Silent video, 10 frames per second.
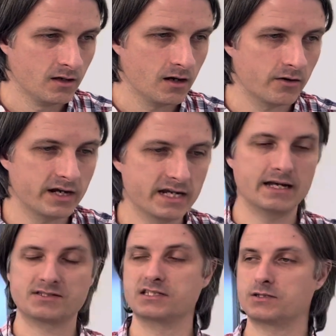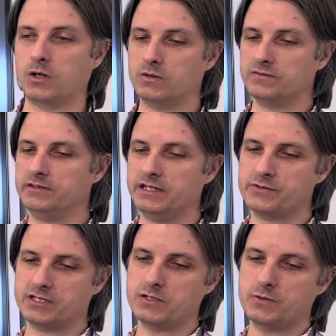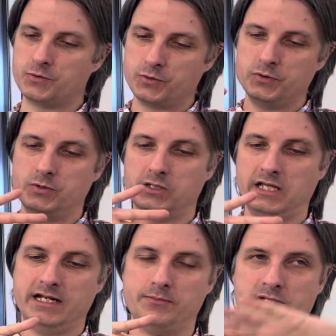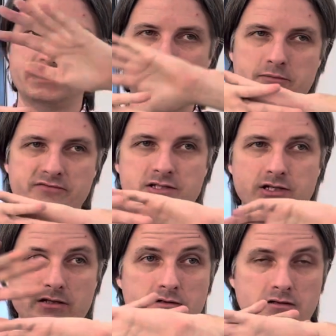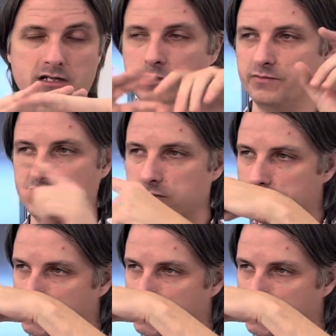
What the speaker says: All right, now since all the layers that you drew line up on top of each other, and hopefully you drew